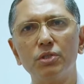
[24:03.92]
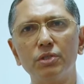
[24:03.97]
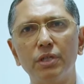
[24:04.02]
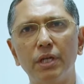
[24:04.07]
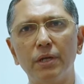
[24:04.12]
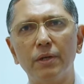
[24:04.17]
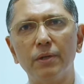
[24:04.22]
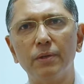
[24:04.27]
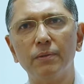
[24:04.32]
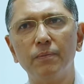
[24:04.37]
is
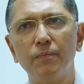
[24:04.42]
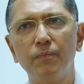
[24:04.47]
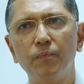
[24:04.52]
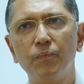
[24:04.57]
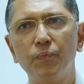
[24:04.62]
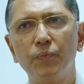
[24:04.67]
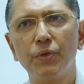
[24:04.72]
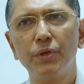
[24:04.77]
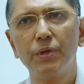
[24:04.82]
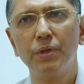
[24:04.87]
needed.
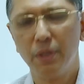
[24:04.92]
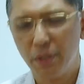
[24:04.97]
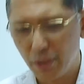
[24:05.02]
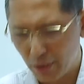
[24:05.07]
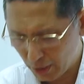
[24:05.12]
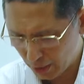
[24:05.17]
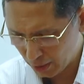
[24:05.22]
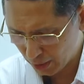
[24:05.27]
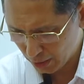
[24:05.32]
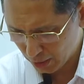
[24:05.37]

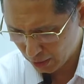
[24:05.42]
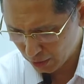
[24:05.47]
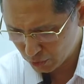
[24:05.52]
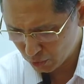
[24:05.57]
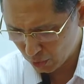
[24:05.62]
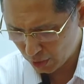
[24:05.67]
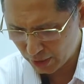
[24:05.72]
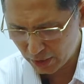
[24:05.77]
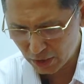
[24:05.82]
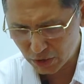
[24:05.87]

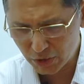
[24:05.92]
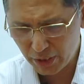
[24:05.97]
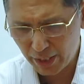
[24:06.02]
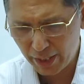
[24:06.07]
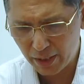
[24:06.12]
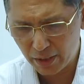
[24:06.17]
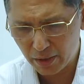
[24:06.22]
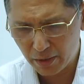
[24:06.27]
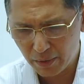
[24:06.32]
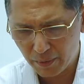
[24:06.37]
So let us
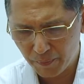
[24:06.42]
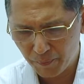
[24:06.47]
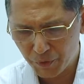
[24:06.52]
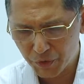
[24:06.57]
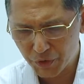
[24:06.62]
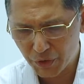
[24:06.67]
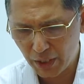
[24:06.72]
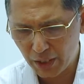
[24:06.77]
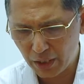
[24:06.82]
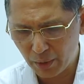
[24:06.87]
take
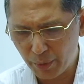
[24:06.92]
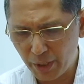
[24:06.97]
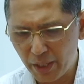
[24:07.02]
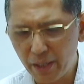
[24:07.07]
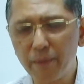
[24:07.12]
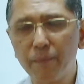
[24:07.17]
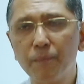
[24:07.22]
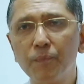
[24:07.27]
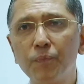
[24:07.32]
straight away